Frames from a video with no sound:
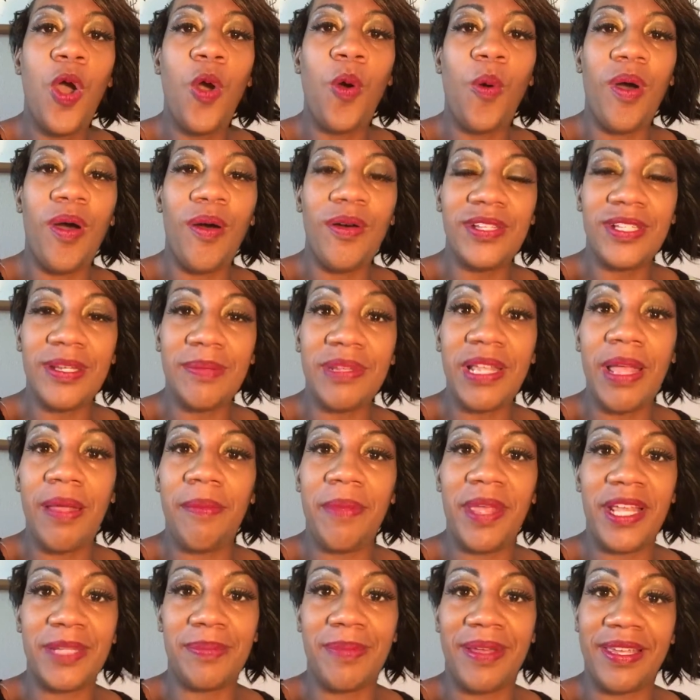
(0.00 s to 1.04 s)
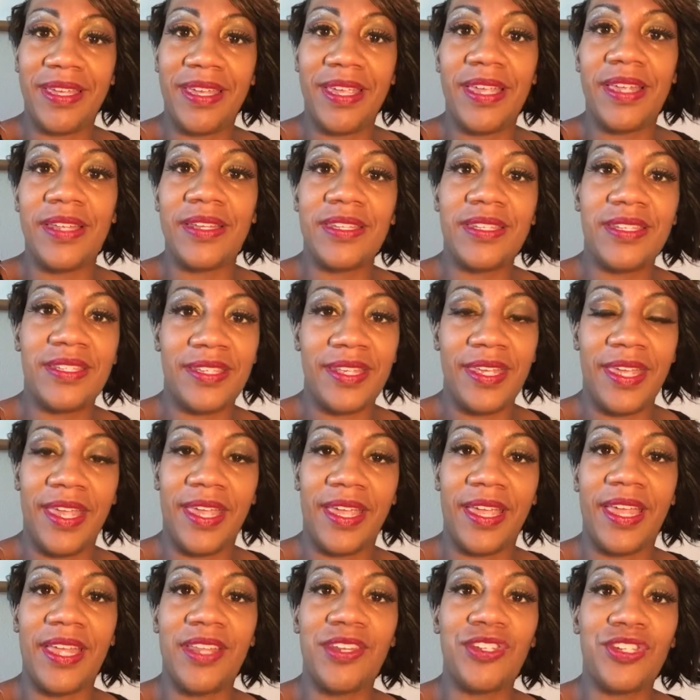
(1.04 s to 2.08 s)
Well, sometimes it makes my kids sick,
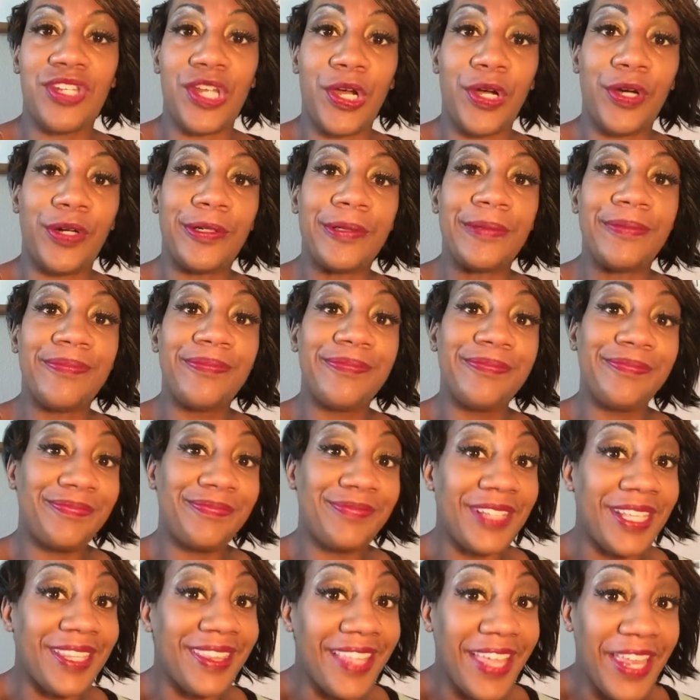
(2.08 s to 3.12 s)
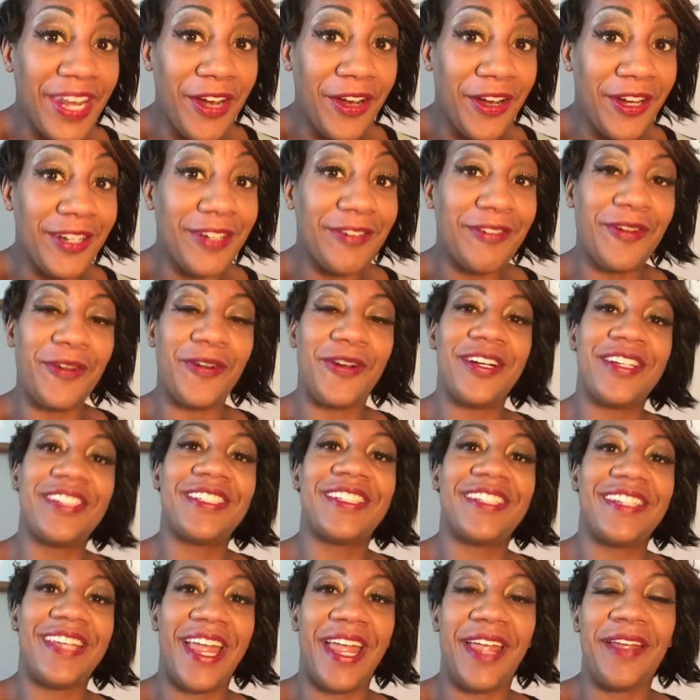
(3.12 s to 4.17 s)
and so Leonard, of course,
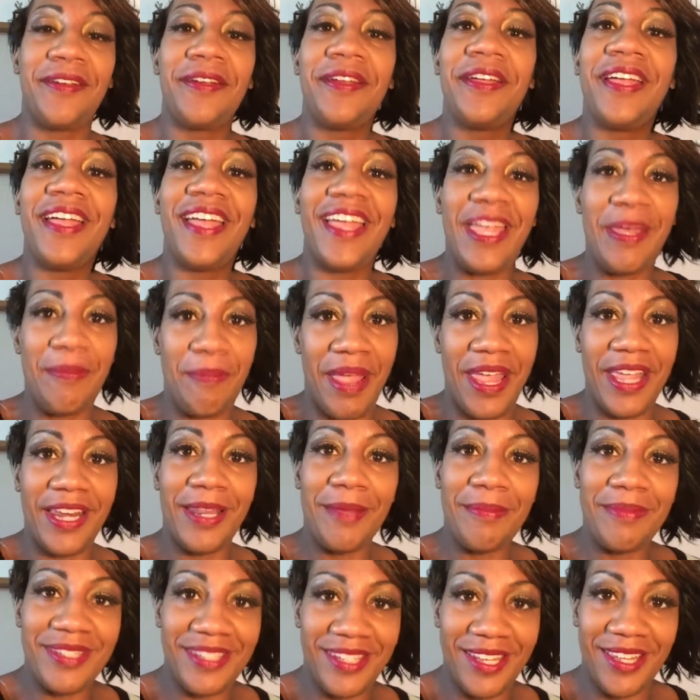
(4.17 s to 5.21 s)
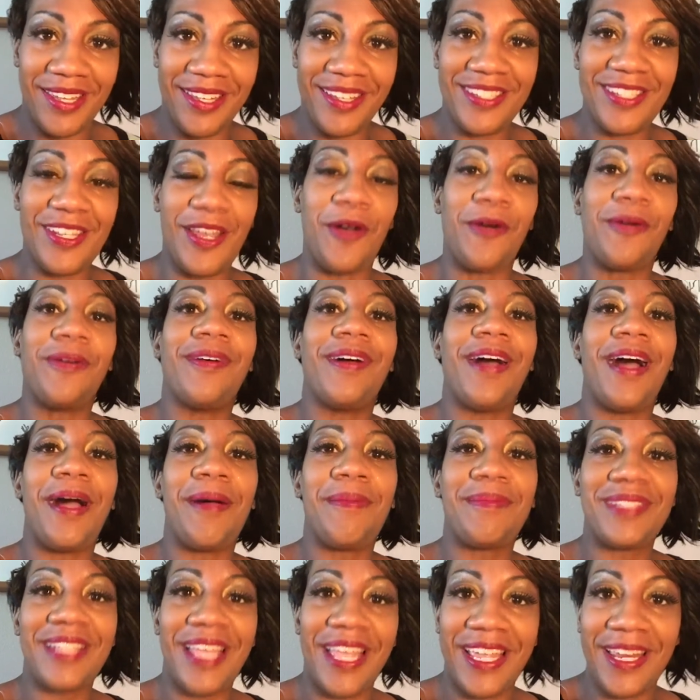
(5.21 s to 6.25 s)
today it made him sick. So
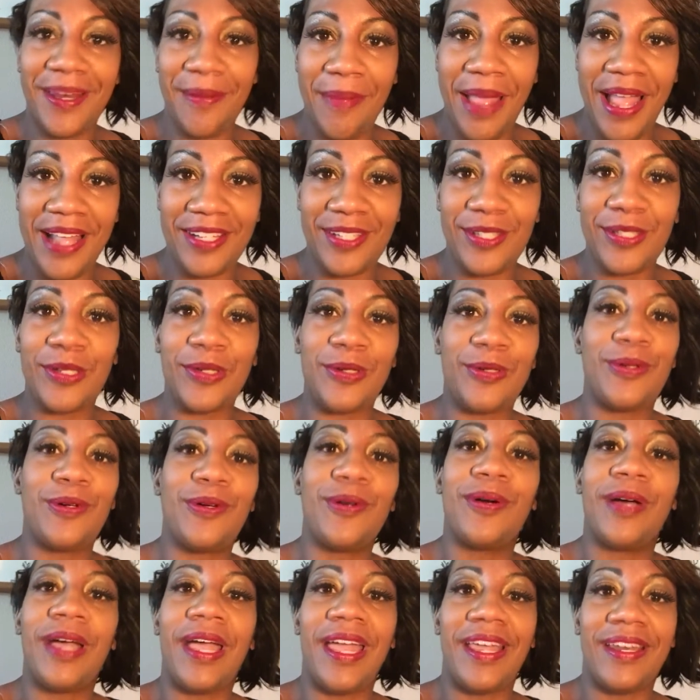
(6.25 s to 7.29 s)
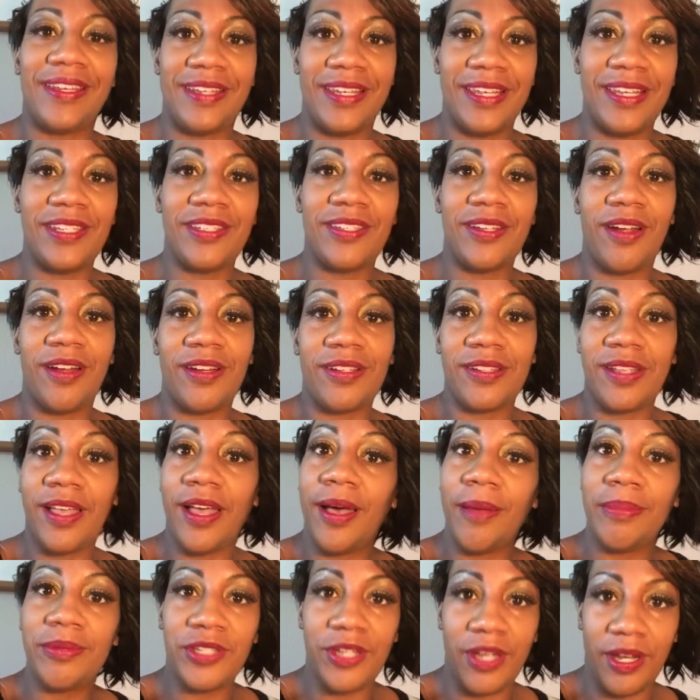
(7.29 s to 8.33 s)
I'm taking him back to school, and he starts
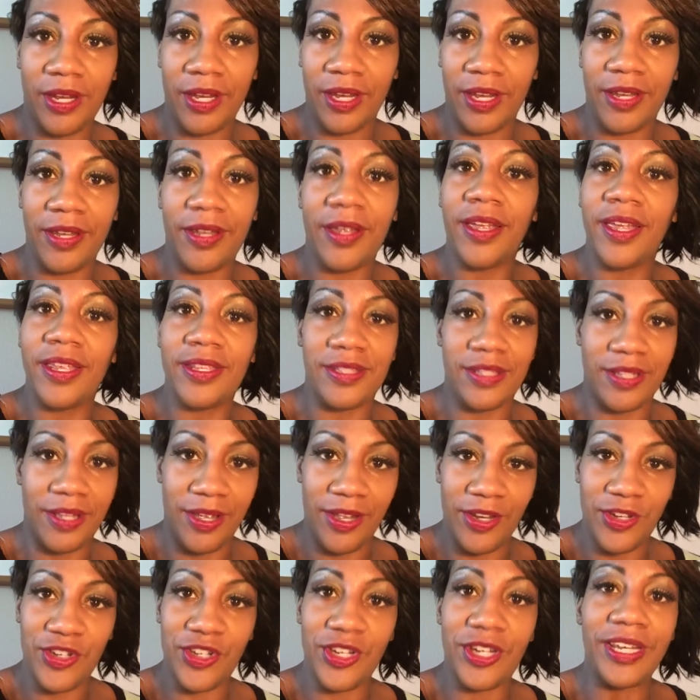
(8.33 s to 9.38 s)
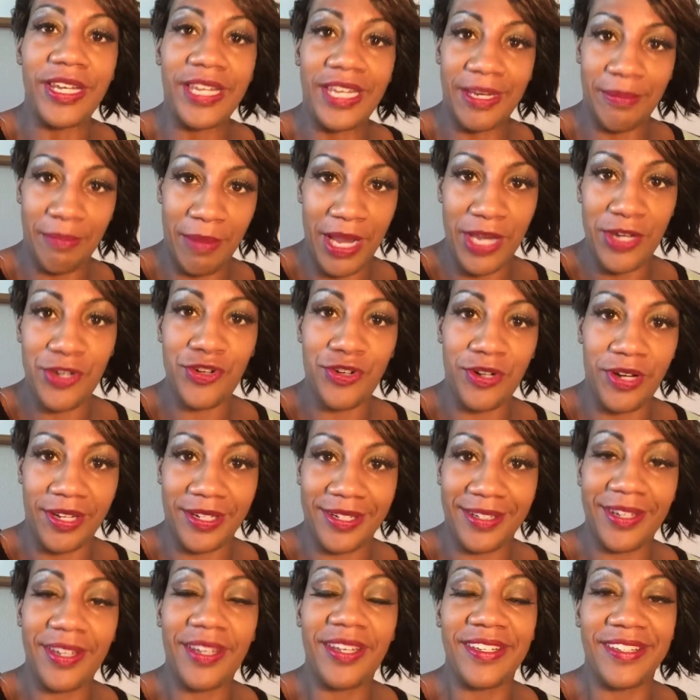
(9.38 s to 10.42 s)
upchucking his lunch in my truck.
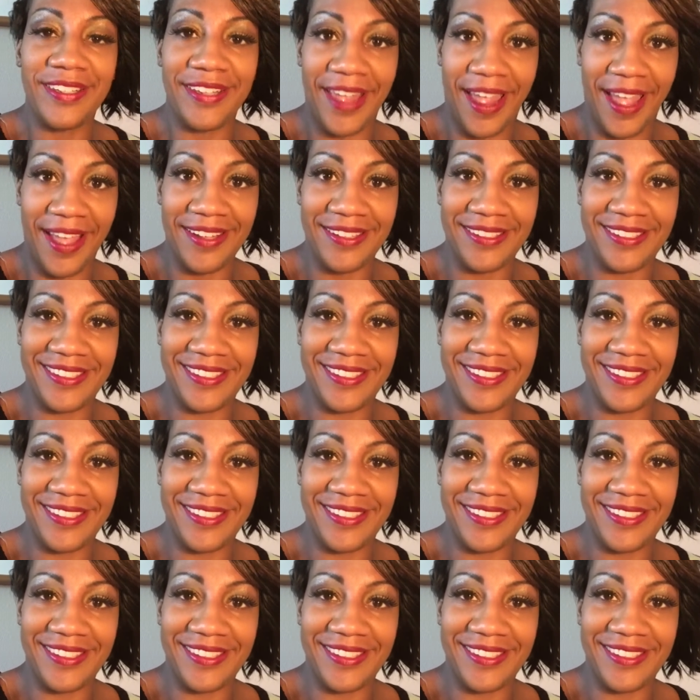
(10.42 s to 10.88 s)
Yeah,